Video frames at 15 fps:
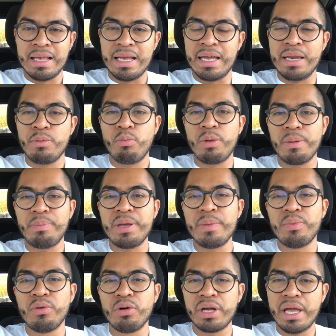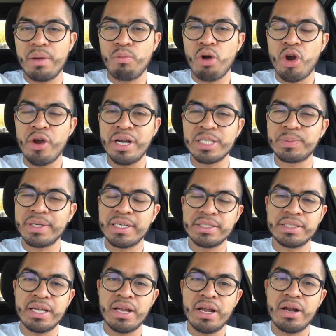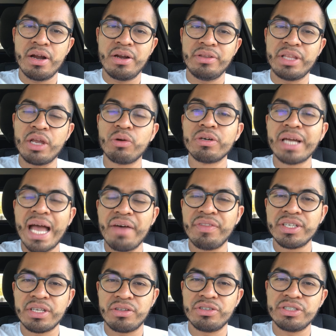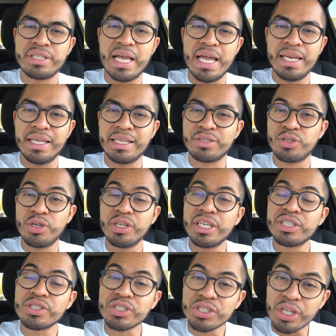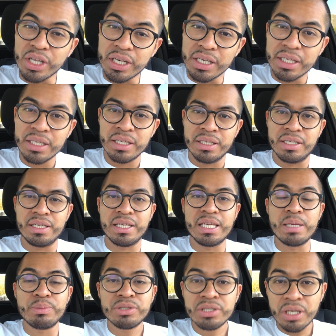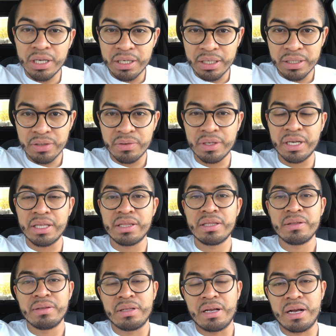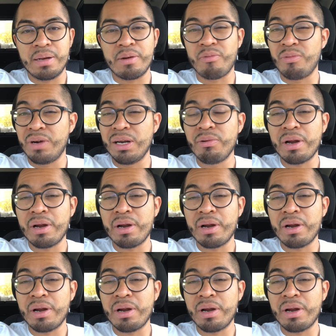And when people get worried, it's because they don't have this understanding. That's why you need to study, keep studying, okay? I really